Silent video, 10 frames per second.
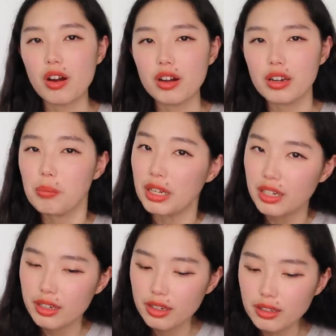on
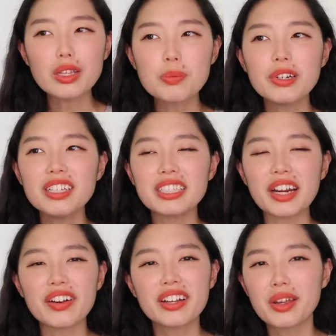media. I was pretty
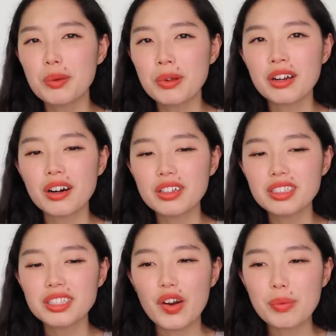daring in community
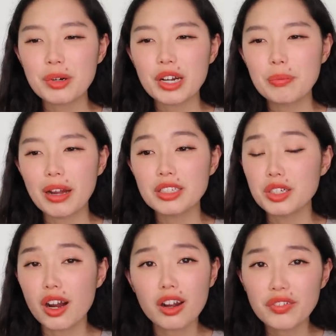college. I remember in my
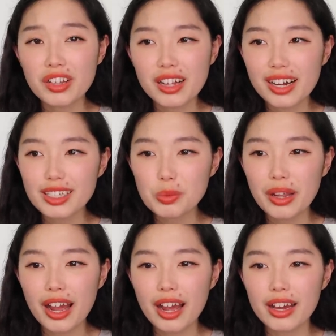geography class,
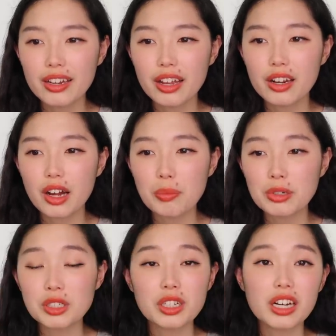we had an
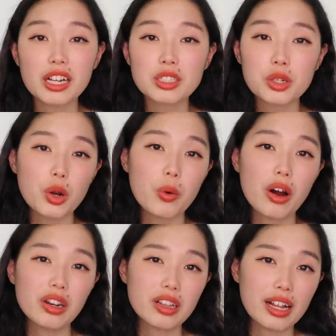opportunity to go
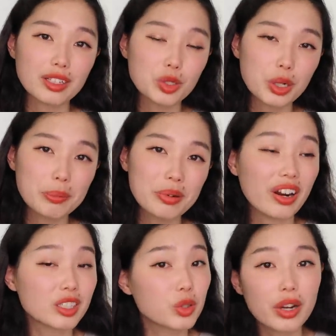on a class trip for
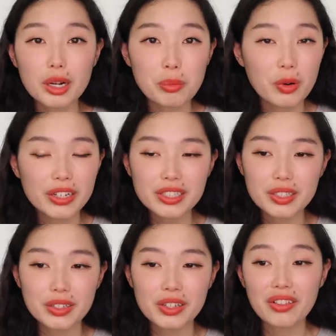extra credit points
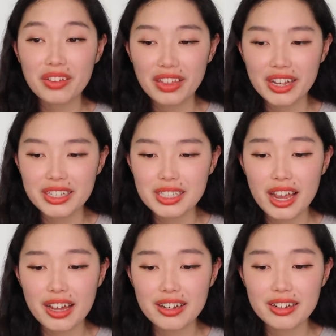and other things.
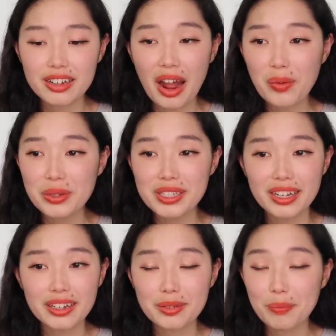And I was
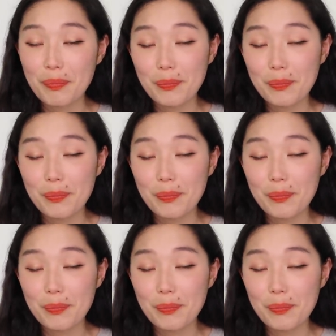like,